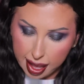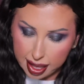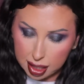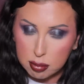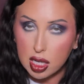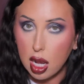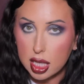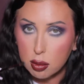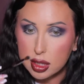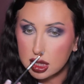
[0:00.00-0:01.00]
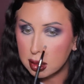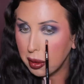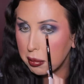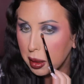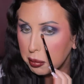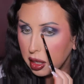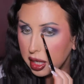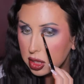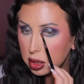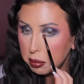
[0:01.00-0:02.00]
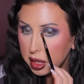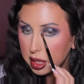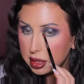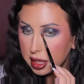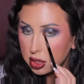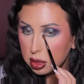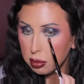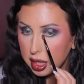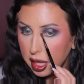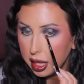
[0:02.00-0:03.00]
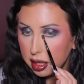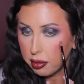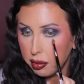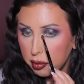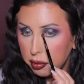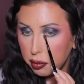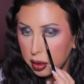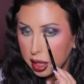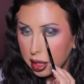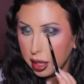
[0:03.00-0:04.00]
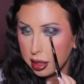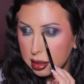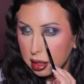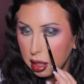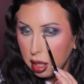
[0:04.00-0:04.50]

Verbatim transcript: And I'm not going to spray my brush because I just want to kind of flick it